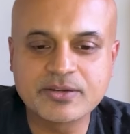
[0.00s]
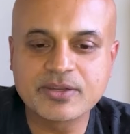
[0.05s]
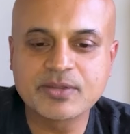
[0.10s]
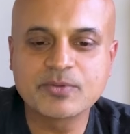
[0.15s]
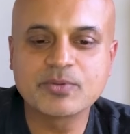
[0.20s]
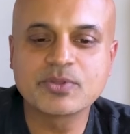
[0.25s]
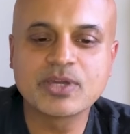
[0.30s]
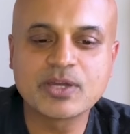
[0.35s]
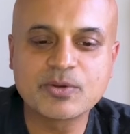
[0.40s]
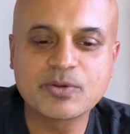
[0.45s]

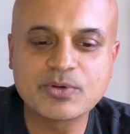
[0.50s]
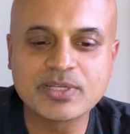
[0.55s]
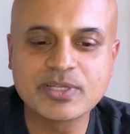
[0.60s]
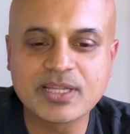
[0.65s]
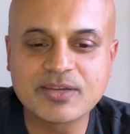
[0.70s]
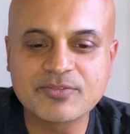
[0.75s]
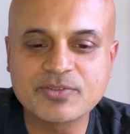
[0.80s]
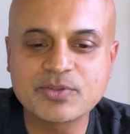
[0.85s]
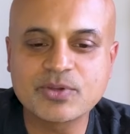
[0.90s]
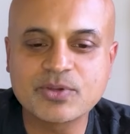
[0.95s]
agree with you. I would
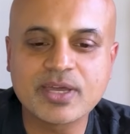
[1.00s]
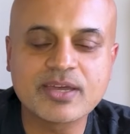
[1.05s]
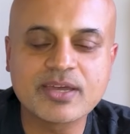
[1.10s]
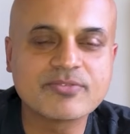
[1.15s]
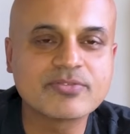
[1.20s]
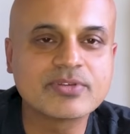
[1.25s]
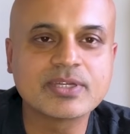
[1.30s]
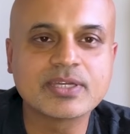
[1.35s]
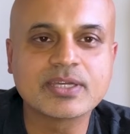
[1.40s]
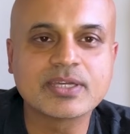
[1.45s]
love to
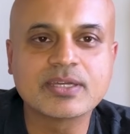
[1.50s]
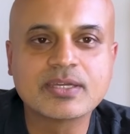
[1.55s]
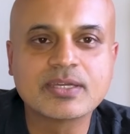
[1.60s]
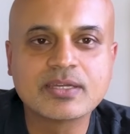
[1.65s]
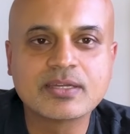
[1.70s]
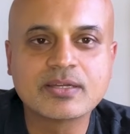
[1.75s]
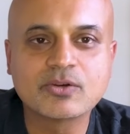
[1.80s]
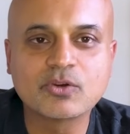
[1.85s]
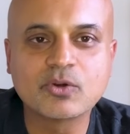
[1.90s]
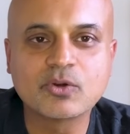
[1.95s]
have a
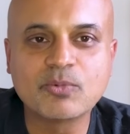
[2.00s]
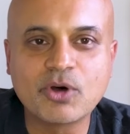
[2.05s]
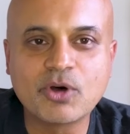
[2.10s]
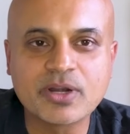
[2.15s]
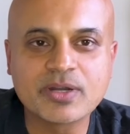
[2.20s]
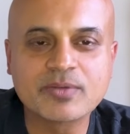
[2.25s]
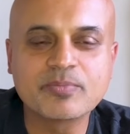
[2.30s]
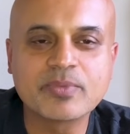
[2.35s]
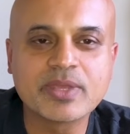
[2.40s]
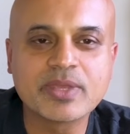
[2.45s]

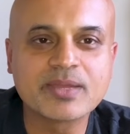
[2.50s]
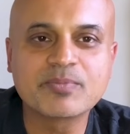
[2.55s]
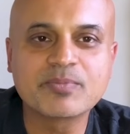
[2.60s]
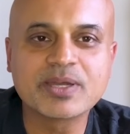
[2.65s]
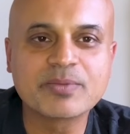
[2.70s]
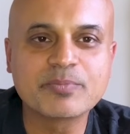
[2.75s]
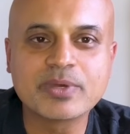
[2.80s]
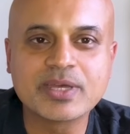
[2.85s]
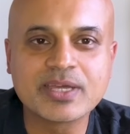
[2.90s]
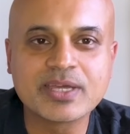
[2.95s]
robot make
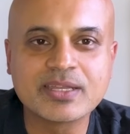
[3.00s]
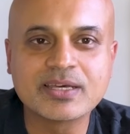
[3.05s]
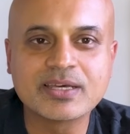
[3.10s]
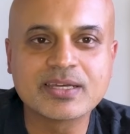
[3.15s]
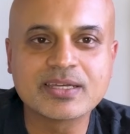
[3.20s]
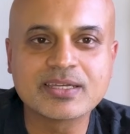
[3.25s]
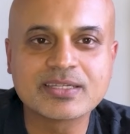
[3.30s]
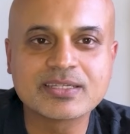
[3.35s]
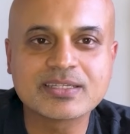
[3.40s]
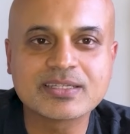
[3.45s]
my bed.
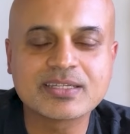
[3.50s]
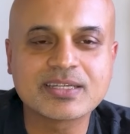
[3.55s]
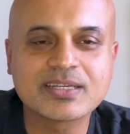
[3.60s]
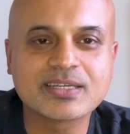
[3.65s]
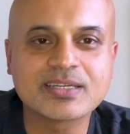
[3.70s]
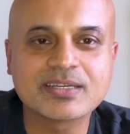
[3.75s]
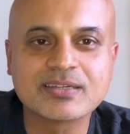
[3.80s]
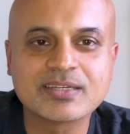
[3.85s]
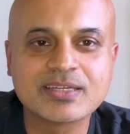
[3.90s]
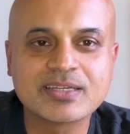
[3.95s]
I
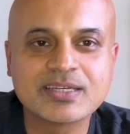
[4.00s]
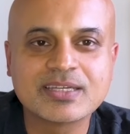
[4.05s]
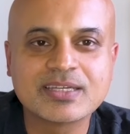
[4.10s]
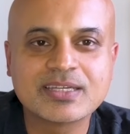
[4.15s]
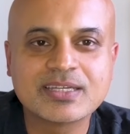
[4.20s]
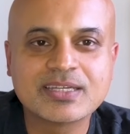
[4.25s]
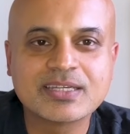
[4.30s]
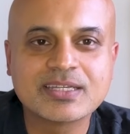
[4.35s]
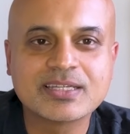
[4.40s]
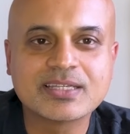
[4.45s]
kind of
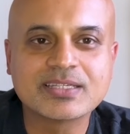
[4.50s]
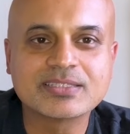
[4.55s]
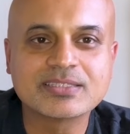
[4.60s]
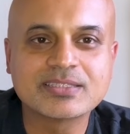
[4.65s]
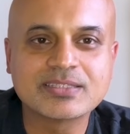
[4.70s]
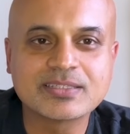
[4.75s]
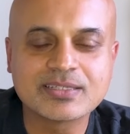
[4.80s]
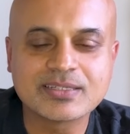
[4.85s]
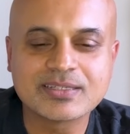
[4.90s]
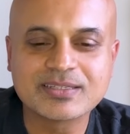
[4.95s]

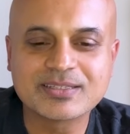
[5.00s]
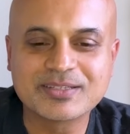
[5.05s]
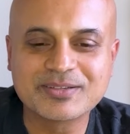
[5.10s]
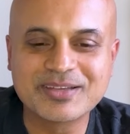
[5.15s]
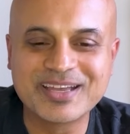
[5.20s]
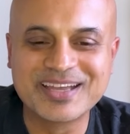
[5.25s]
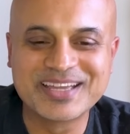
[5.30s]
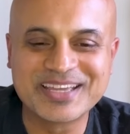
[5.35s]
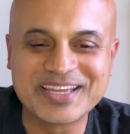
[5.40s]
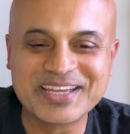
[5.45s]
it's the
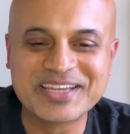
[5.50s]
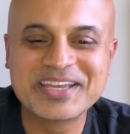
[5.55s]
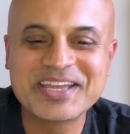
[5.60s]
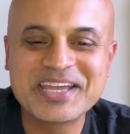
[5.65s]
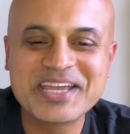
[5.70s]
the,